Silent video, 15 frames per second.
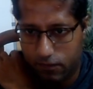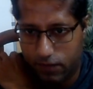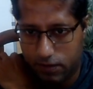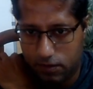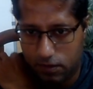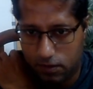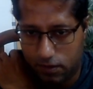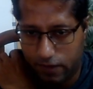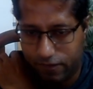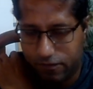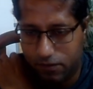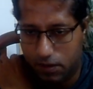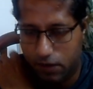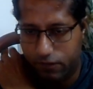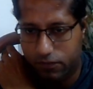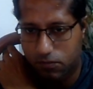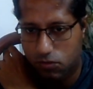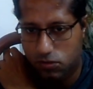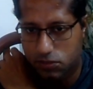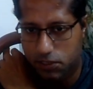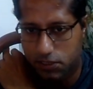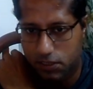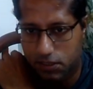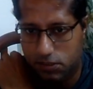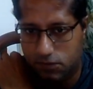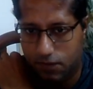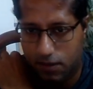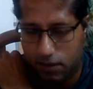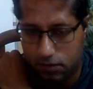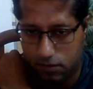where the leftmost digit is
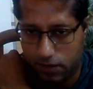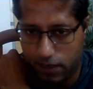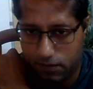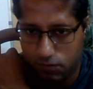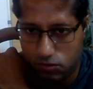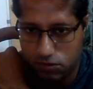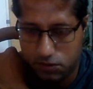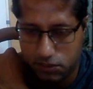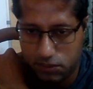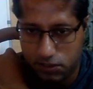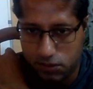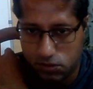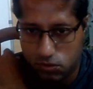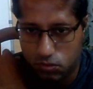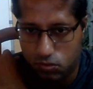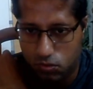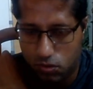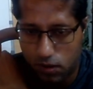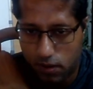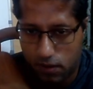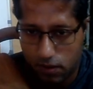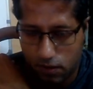1 and the rightmost digit is 2,